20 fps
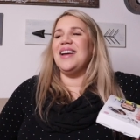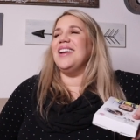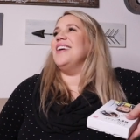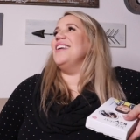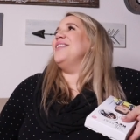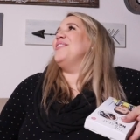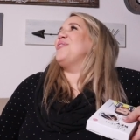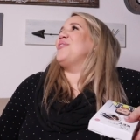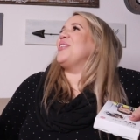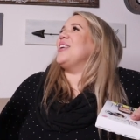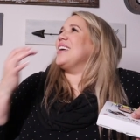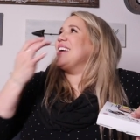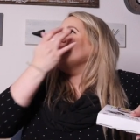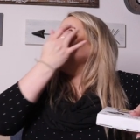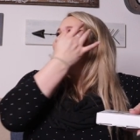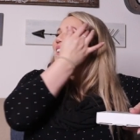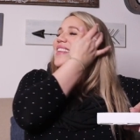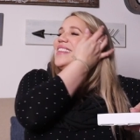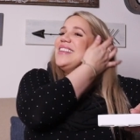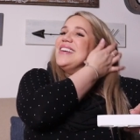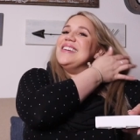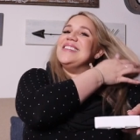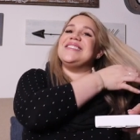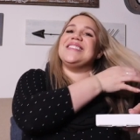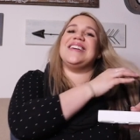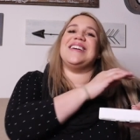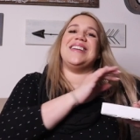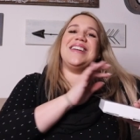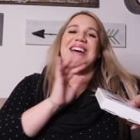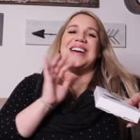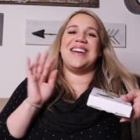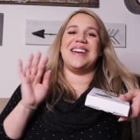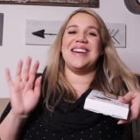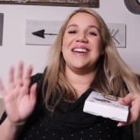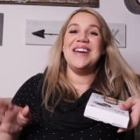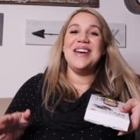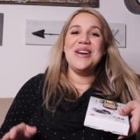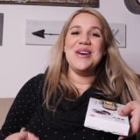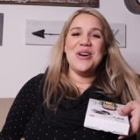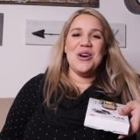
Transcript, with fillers: for getting this and I